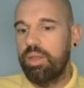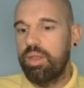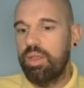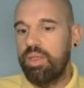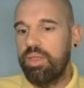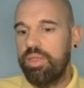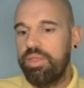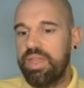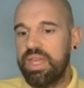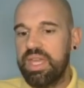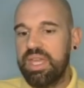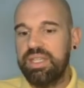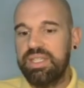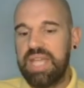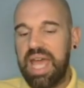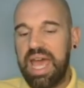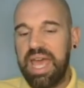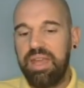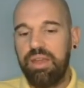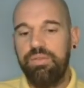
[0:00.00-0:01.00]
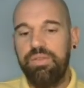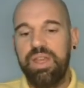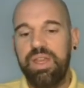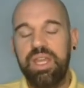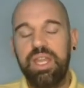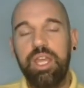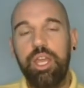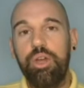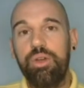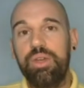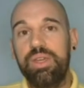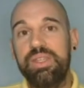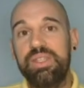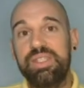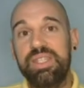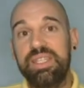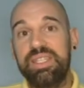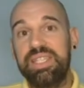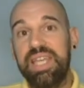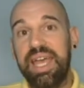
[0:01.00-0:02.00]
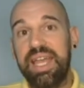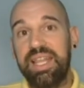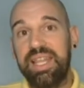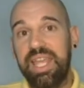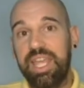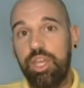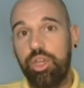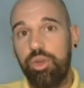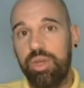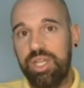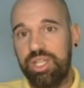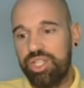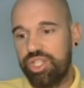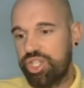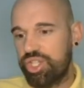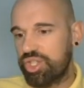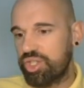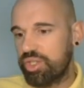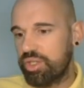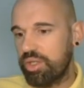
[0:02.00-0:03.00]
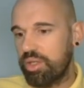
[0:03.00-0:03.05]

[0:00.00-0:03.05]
The entire video is in Thai language,